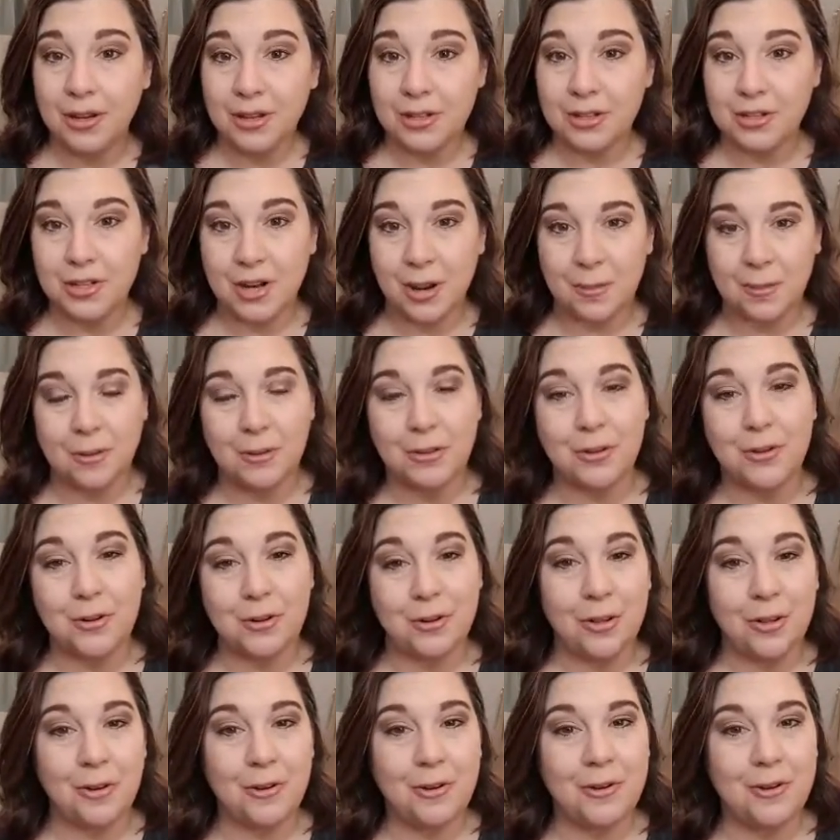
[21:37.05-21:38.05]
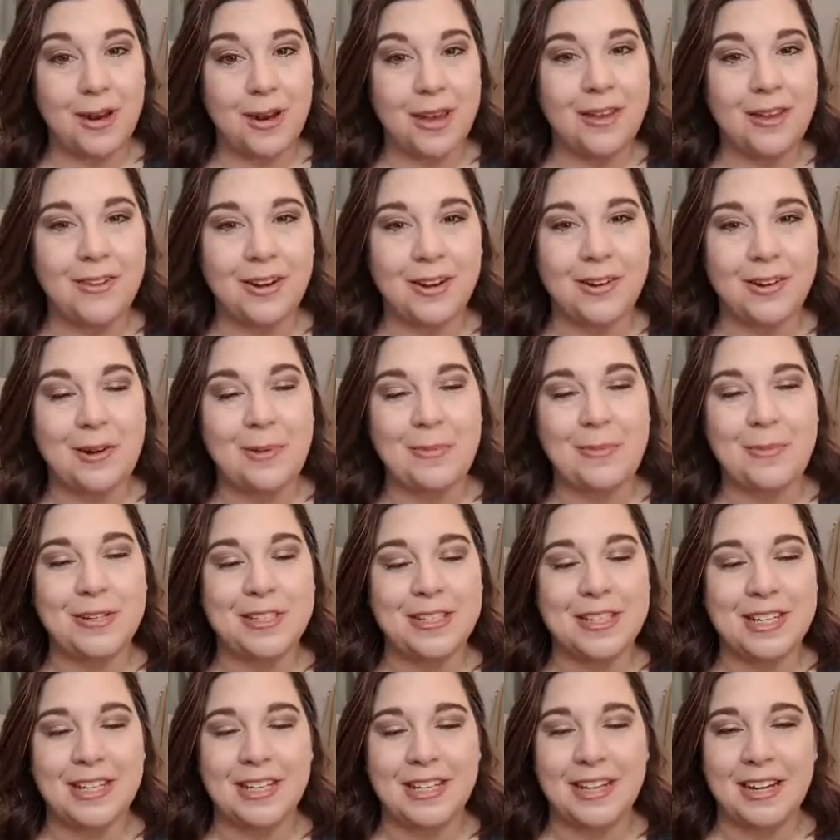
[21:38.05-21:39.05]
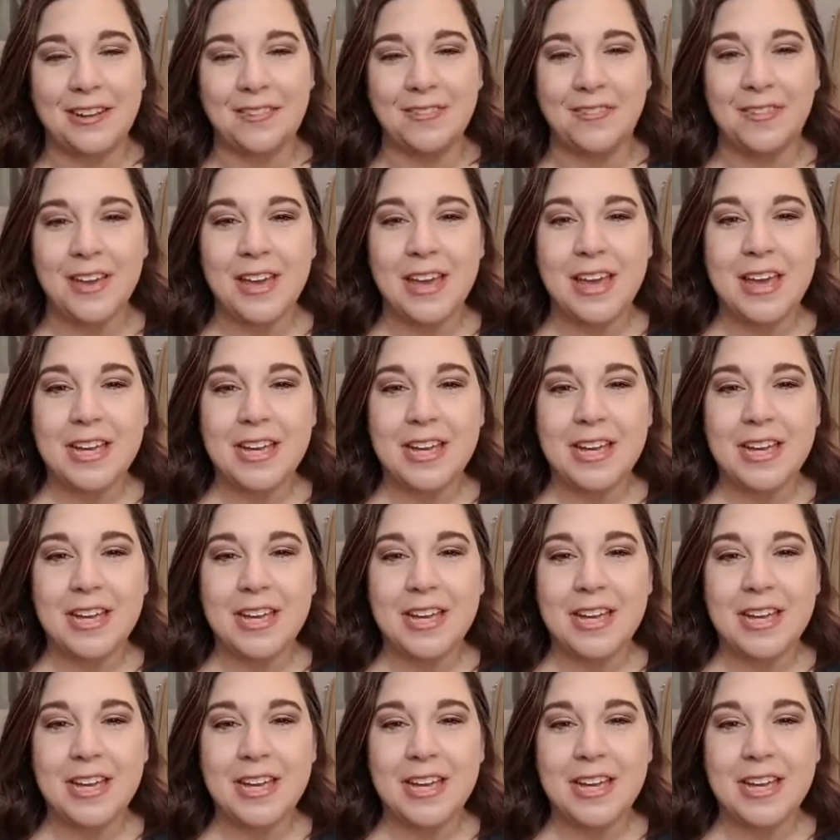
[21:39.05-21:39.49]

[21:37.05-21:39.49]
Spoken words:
shop with your local Avon representative.